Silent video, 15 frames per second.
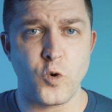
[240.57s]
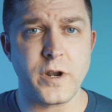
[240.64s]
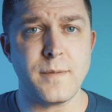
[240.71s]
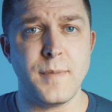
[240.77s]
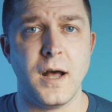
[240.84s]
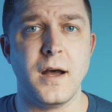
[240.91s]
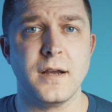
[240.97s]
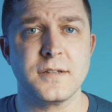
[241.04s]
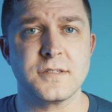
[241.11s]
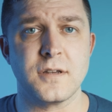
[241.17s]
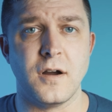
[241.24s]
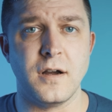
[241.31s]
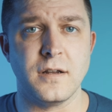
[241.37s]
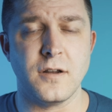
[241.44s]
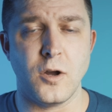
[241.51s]
bucks
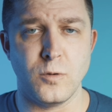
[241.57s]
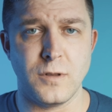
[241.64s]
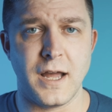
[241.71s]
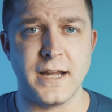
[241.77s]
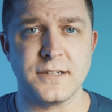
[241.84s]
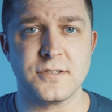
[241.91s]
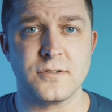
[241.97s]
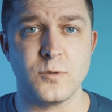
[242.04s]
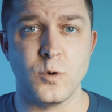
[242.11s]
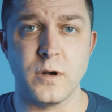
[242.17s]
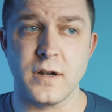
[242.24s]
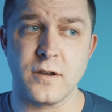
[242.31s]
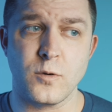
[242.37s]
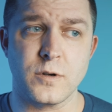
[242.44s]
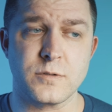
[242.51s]
on Olight's store, and
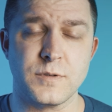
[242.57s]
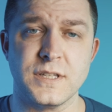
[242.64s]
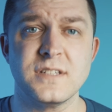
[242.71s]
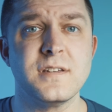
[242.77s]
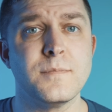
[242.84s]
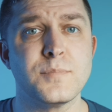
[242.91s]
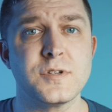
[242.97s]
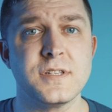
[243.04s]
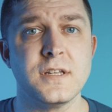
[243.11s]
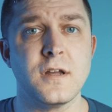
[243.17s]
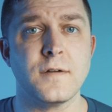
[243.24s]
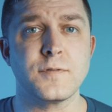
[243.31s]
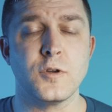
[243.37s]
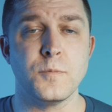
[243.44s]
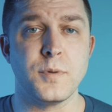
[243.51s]
of course with a 10%
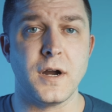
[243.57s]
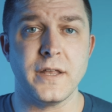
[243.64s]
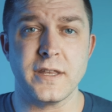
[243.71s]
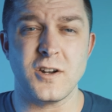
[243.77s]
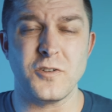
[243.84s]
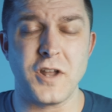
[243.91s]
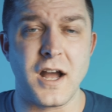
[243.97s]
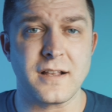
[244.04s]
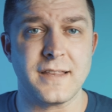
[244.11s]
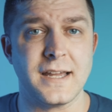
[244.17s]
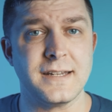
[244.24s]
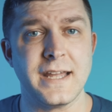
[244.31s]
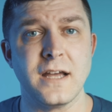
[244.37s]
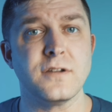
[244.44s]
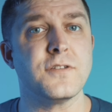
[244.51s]
off coupon, that'll knock that
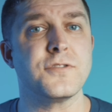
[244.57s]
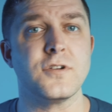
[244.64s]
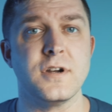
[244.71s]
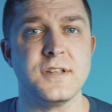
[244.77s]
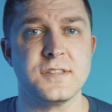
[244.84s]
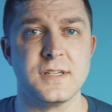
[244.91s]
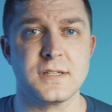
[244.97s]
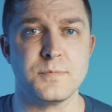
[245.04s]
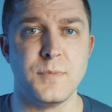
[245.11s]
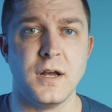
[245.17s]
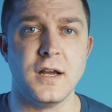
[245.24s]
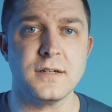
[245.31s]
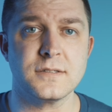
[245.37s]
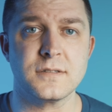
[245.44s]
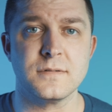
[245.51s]
down to 36 bucks.